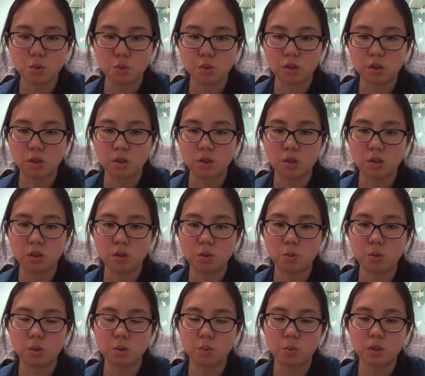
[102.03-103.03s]
were included
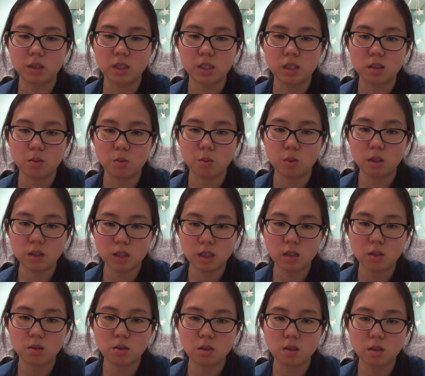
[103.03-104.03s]
with
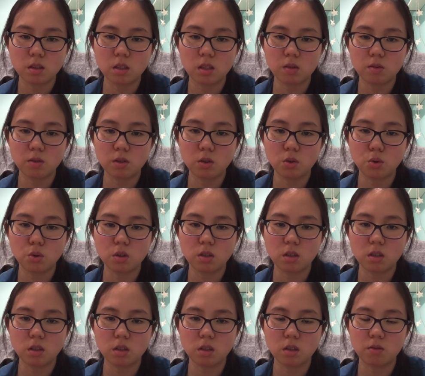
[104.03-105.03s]

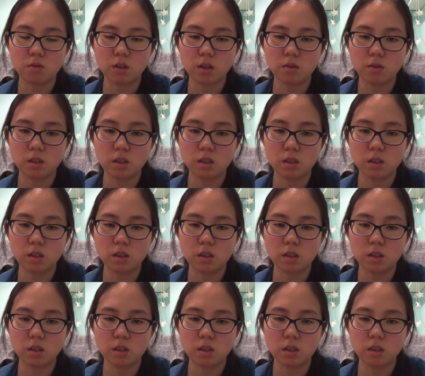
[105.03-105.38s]
1,765